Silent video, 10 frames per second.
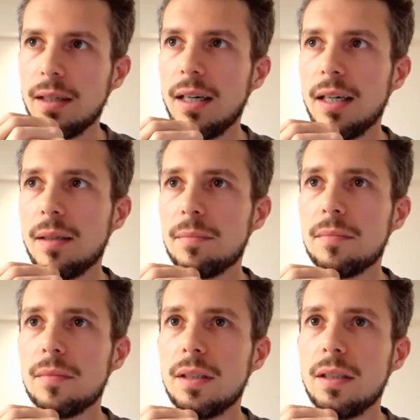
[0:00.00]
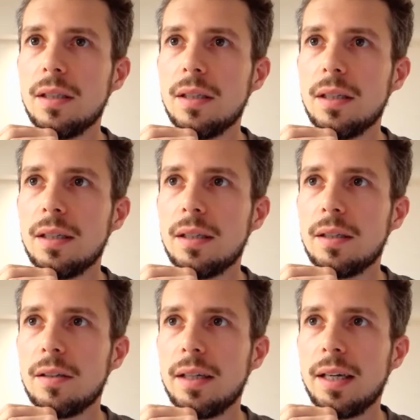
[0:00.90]

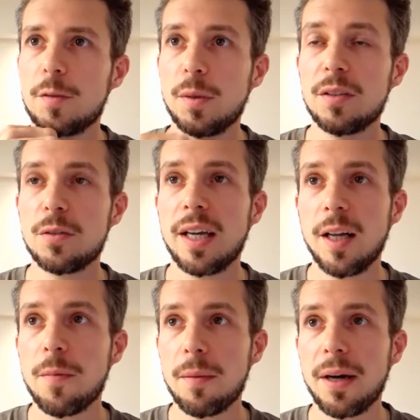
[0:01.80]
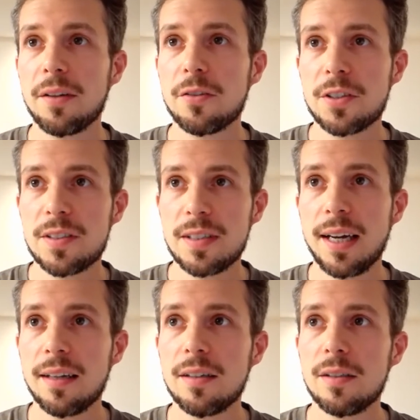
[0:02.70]
as well, to help them
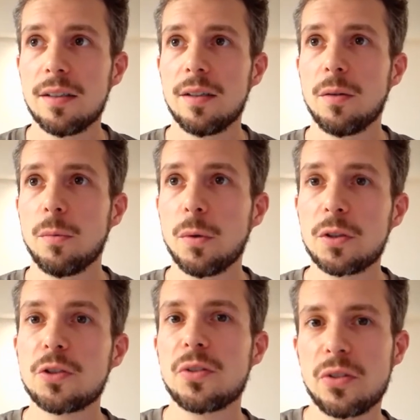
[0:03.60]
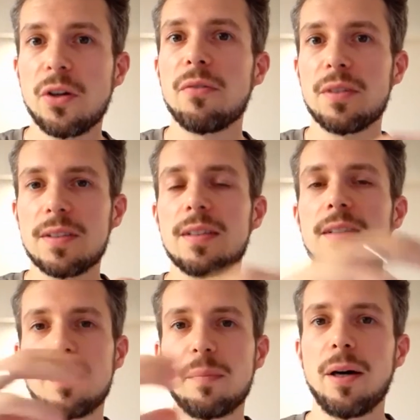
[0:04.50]
understand what your service
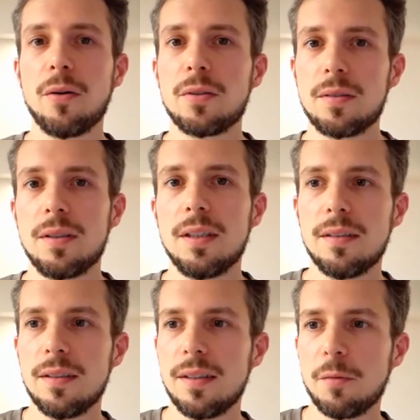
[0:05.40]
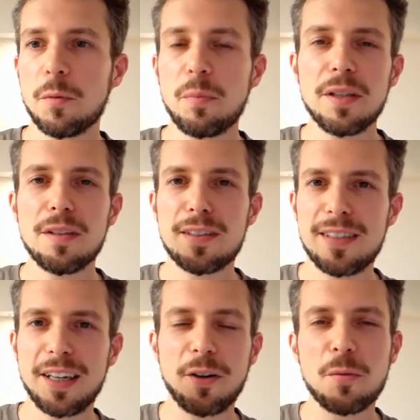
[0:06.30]
is about. That would be in
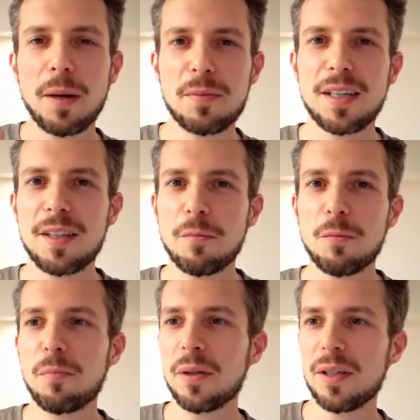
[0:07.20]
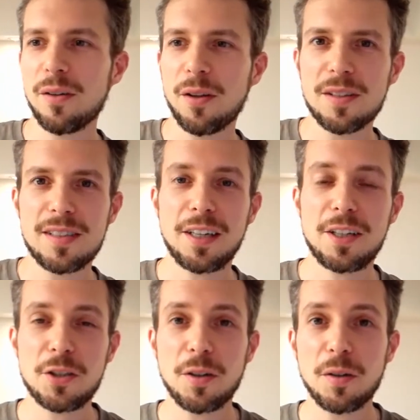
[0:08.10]
the on the website. That would be on the
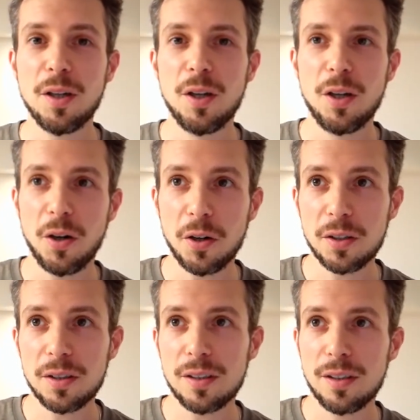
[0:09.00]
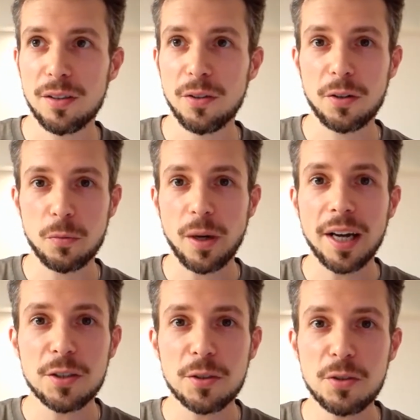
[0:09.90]
section on not
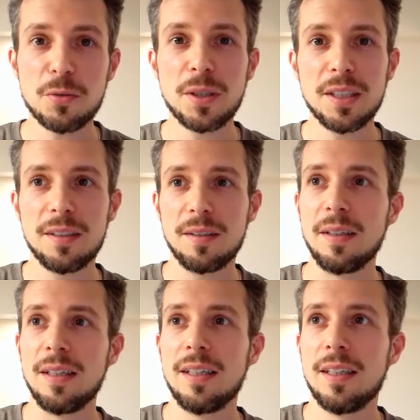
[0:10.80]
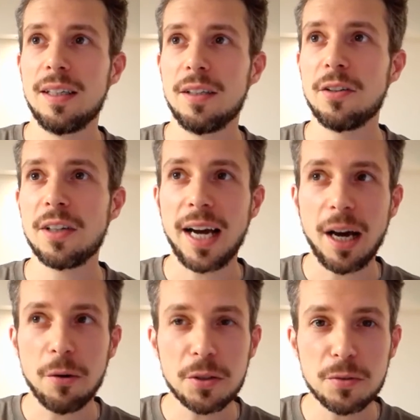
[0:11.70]
why you do it, not
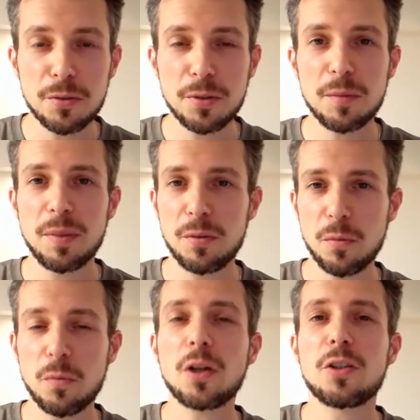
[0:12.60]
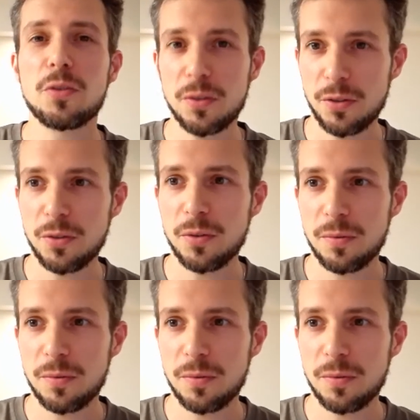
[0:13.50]
how you do it, but what do you do,